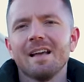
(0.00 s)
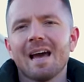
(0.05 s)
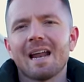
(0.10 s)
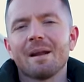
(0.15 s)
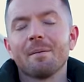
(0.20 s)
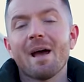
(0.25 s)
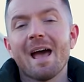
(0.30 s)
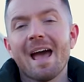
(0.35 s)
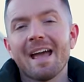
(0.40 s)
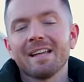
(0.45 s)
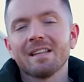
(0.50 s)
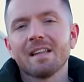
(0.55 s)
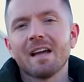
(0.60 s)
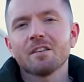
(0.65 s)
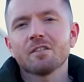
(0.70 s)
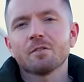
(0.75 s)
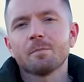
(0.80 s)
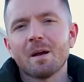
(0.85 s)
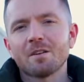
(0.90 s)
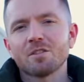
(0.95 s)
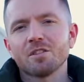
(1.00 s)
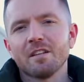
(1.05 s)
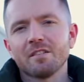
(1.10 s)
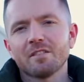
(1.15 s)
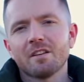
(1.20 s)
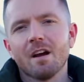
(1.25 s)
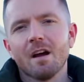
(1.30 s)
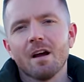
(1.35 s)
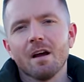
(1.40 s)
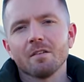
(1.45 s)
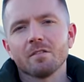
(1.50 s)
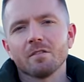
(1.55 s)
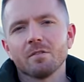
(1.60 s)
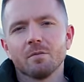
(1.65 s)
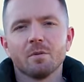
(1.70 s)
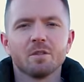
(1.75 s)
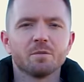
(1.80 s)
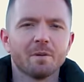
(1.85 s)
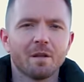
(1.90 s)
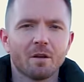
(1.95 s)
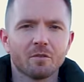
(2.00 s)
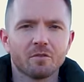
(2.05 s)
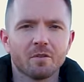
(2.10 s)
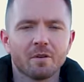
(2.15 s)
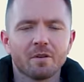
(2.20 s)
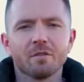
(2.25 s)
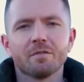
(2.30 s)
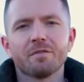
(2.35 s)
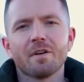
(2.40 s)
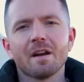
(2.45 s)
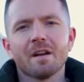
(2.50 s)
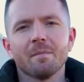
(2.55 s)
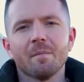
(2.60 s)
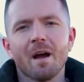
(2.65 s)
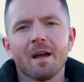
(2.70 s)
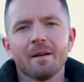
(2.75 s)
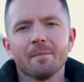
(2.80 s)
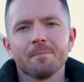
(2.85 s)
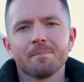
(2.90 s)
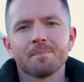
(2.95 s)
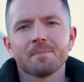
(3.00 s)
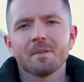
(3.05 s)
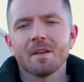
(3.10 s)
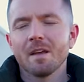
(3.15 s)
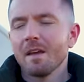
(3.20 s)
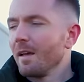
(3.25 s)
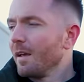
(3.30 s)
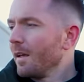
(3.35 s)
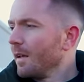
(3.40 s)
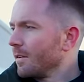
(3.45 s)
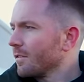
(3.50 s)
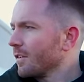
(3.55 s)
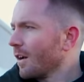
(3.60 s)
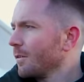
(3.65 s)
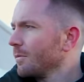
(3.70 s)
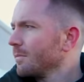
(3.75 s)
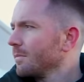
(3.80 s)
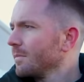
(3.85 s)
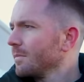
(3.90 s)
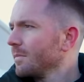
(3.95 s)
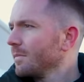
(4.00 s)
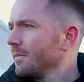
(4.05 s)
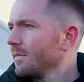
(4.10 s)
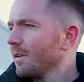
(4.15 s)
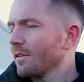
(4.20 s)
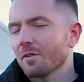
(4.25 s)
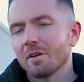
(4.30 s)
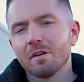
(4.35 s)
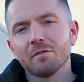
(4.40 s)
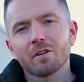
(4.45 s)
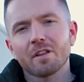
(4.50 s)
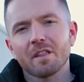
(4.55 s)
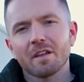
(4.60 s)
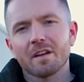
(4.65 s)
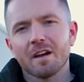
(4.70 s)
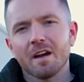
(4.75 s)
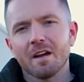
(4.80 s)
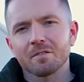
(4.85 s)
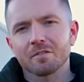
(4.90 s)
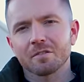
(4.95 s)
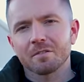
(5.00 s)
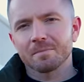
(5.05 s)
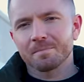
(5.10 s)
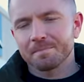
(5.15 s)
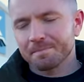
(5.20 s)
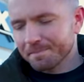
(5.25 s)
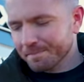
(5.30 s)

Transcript: and I'm at ALX Specialist Cars, which belongs to a good friend of mine. So let's go and have a look at the cars.